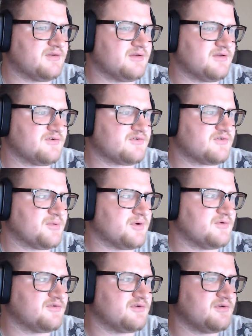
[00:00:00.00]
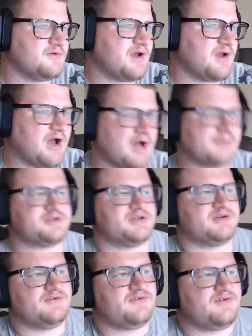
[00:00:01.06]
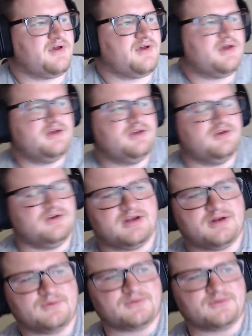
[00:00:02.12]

These are supposed options. You can get it with